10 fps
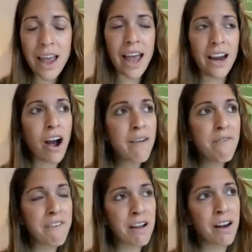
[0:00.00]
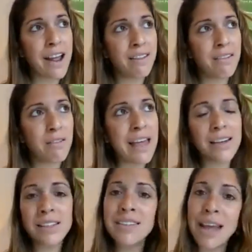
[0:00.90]
And I feel like that
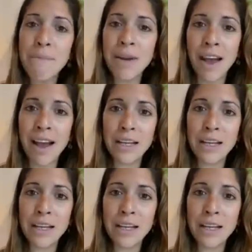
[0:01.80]
stamina